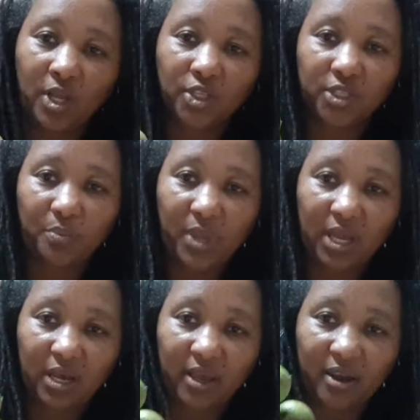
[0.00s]

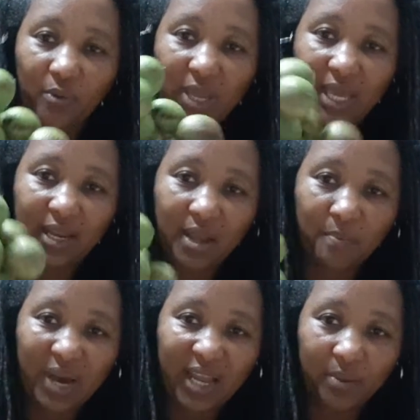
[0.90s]
Jamaica. Here we get them
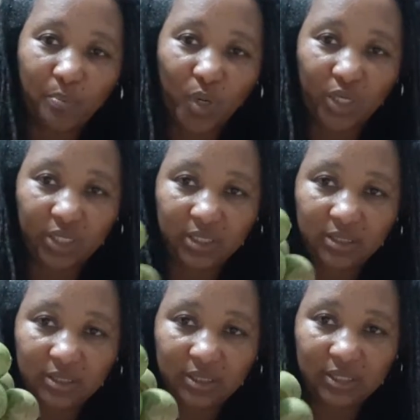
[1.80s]
by the bundle
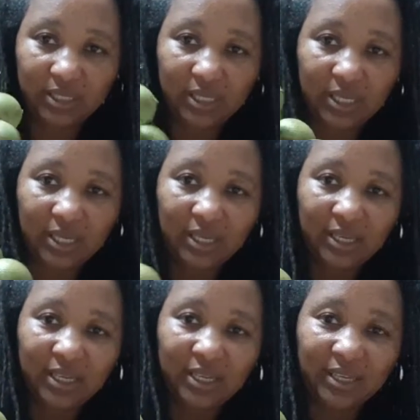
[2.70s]

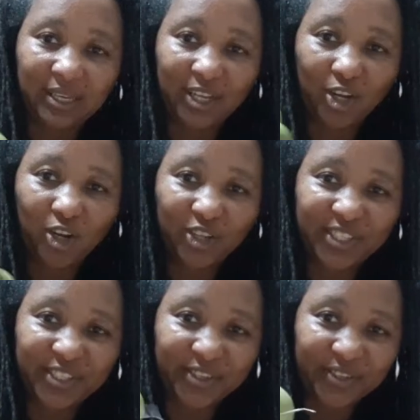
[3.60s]
in
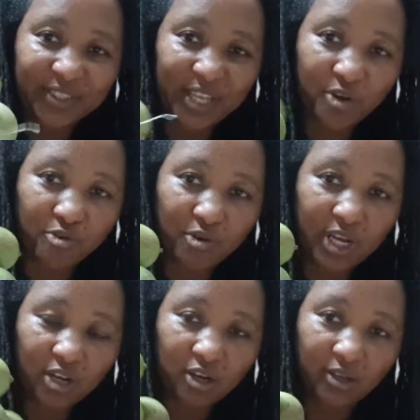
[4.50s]
clusters. They grow
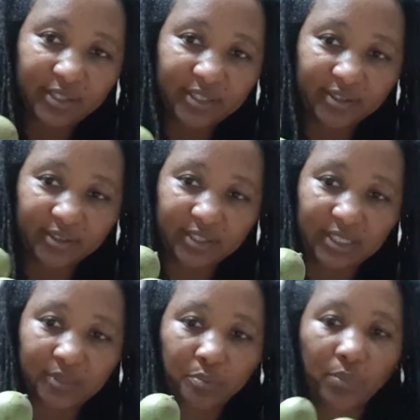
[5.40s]
in
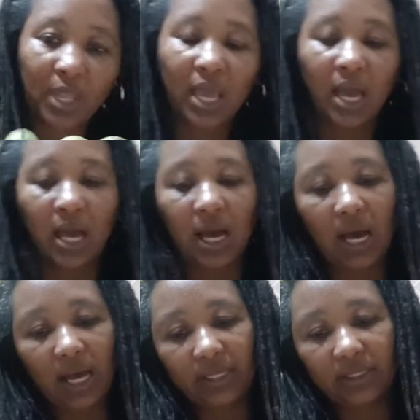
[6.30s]
clusters,
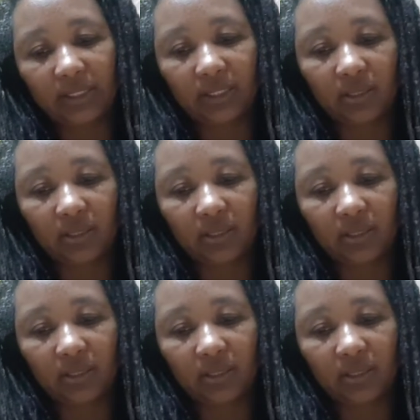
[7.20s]
and